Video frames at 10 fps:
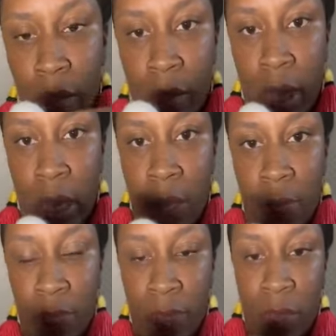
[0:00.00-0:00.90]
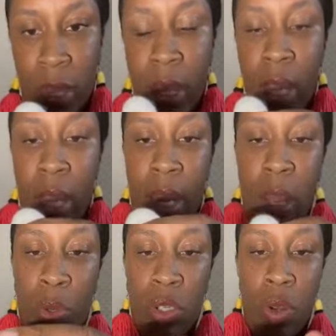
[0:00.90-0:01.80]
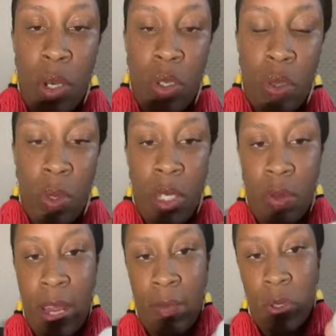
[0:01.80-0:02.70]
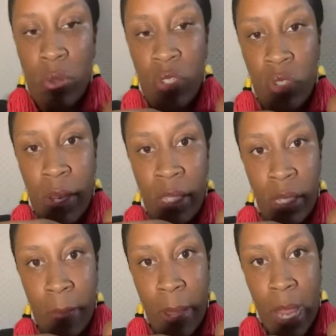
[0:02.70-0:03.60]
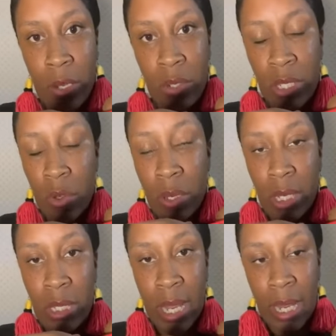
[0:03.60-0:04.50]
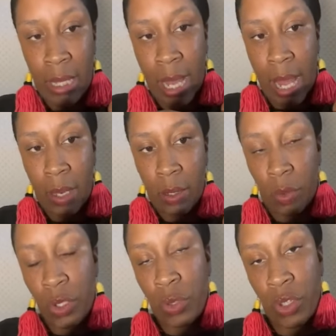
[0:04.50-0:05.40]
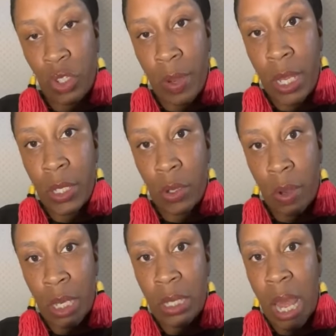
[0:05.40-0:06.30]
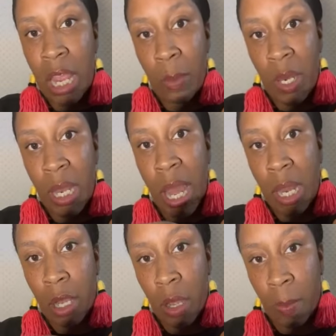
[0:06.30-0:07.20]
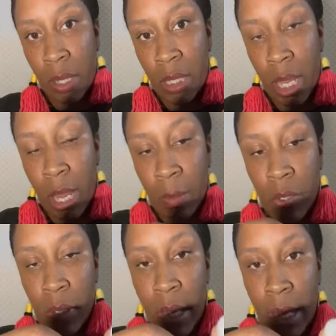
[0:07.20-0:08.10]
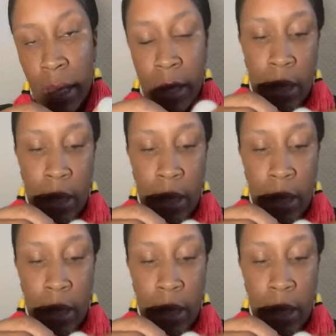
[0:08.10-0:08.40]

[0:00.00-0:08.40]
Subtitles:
Okay? And now what you're going to do is you have the 2 strings in the back. You're just going to take those 2 strings, and you're going to tie them in a knot a couple of times, okay?